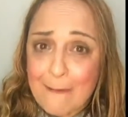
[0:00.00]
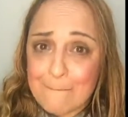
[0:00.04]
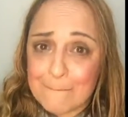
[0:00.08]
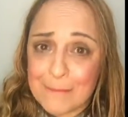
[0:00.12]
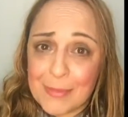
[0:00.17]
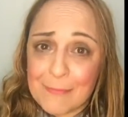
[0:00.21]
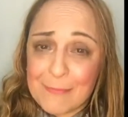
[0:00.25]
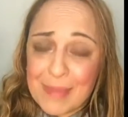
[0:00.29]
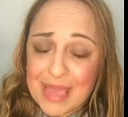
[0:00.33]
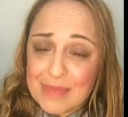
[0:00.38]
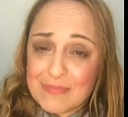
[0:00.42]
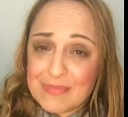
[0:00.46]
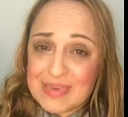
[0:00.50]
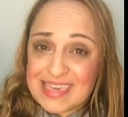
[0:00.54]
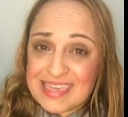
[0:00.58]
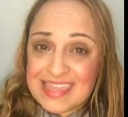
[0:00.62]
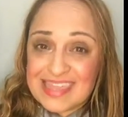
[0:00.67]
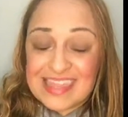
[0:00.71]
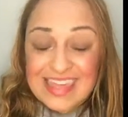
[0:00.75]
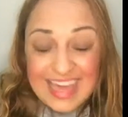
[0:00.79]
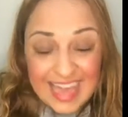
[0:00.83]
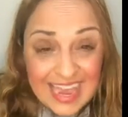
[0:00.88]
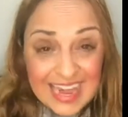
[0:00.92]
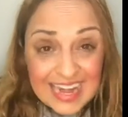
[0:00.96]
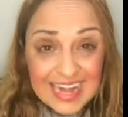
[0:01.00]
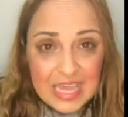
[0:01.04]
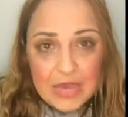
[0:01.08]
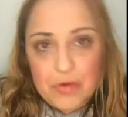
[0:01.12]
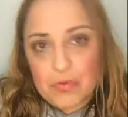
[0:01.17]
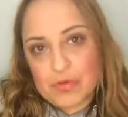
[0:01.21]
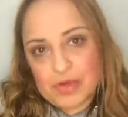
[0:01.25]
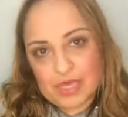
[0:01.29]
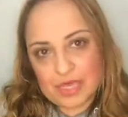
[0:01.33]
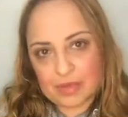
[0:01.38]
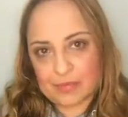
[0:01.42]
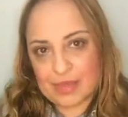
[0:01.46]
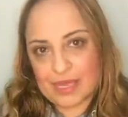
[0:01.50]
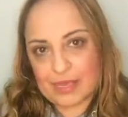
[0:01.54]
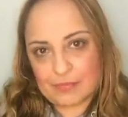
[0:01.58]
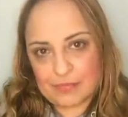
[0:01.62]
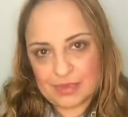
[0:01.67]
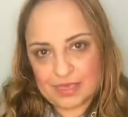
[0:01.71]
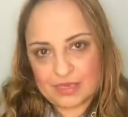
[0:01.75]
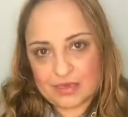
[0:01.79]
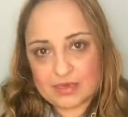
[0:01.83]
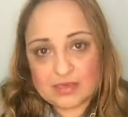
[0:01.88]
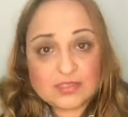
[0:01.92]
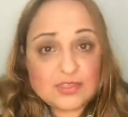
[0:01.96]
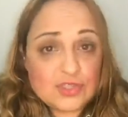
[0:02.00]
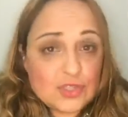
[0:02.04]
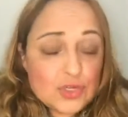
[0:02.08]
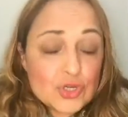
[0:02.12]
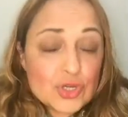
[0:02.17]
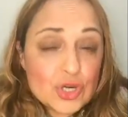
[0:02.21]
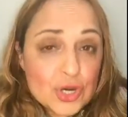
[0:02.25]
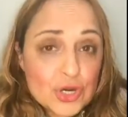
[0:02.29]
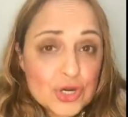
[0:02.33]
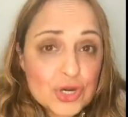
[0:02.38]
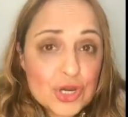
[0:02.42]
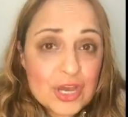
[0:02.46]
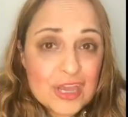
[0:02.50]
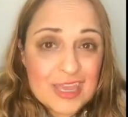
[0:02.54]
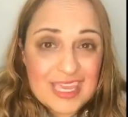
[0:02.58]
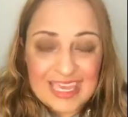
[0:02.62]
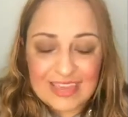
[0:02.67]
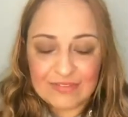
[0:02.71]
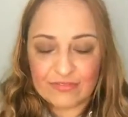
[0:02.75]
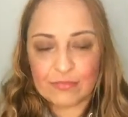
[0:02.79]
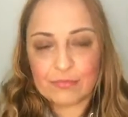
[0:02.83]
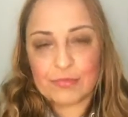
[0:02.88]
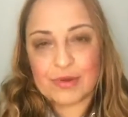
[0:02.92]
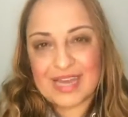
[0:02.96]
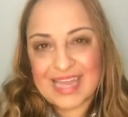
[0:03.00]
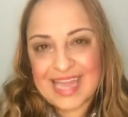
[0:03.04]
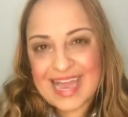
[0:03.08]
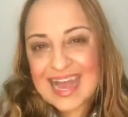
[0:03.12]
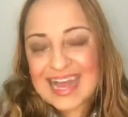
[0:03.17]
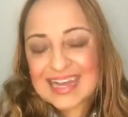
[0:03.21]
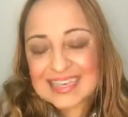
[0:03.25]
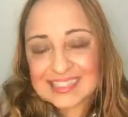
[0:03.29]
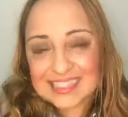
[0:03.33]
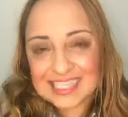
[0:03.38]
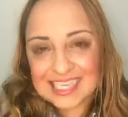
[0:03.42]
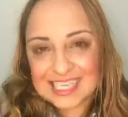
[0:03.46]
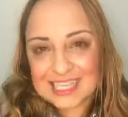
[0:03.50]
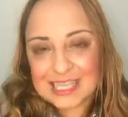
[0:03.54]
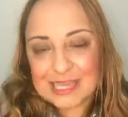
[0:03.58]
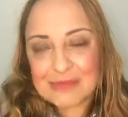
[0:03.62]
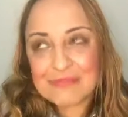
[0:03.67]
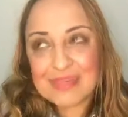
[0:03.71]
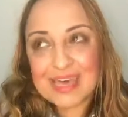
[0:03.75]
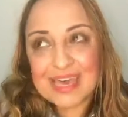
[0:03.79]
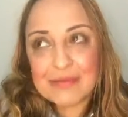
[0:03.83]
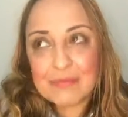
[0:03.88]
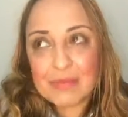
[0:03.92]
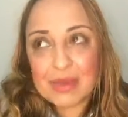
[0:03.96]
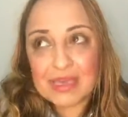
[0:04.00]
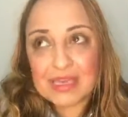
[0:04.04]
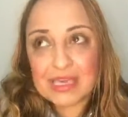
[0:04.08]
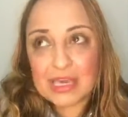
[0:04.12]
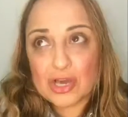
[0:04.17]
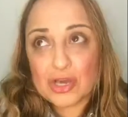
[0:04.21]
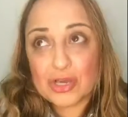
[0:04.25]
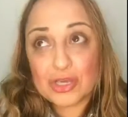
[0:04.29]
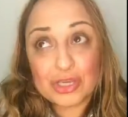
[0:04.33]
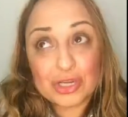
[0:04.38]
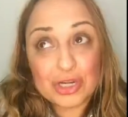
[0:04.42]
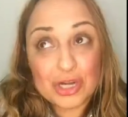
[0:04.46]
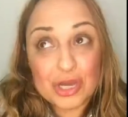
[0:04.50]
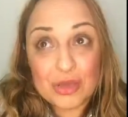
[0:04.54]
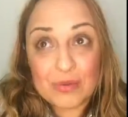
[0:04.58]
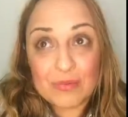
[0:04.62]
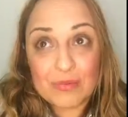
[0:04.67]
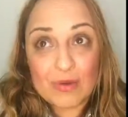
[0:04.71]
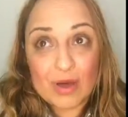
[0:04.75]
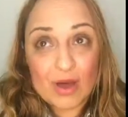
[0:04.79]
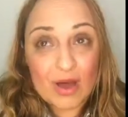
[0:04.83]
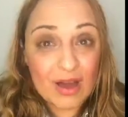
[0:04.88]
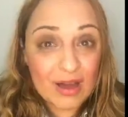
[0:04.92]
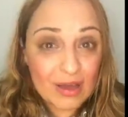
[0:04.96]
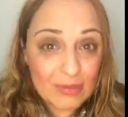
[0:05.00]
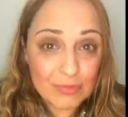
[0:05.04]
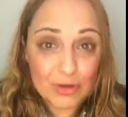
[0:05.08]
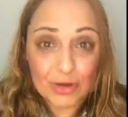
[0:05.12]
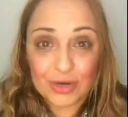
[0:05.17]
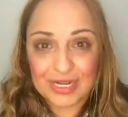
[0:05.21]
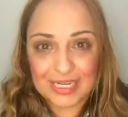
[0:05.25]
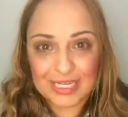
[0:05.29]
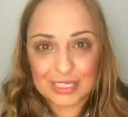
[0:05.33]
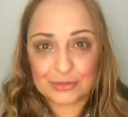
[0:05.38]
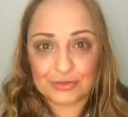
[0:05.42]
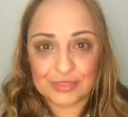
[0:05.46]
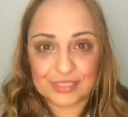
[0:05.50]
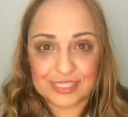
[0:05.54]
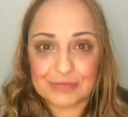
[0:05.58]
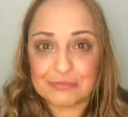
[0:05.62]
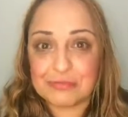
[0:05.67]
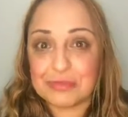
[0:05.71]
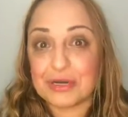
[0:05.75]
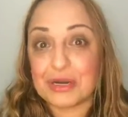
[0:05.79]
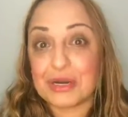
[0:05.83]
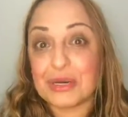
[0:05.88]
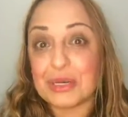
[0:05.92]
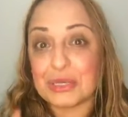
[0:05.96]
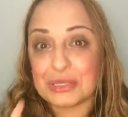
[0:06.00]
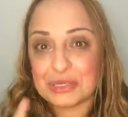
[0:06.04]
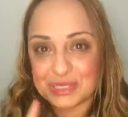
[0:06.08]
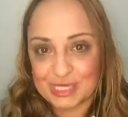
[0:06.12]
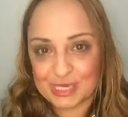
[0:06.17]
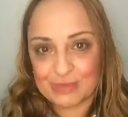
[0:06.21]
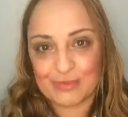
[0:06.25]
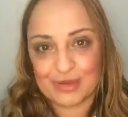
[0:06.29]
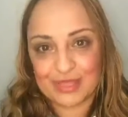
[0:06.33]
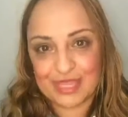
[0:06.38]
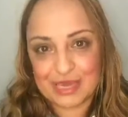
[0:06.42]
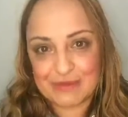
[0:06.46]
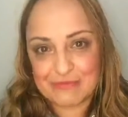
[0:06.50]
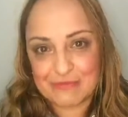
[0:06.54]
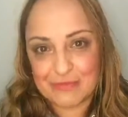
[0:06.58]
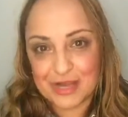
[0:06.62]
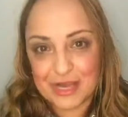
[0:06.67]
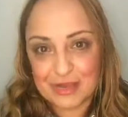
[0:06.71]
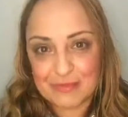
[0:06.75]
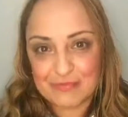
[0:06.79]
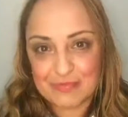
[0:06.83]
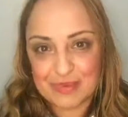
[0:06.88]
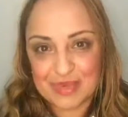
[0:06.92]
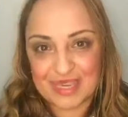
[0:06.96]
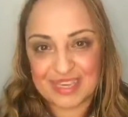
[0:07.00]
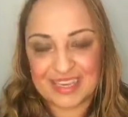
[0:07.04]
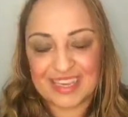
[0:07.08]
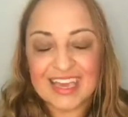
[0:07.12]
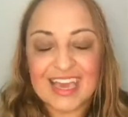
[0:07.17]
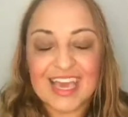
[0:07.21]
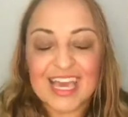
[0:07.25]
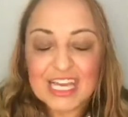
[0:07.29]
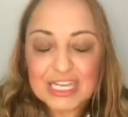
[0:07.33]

but maybe their network may be, because you don't know, even by asking them, they may go, you know, I'm not interested, but I know someone that might be.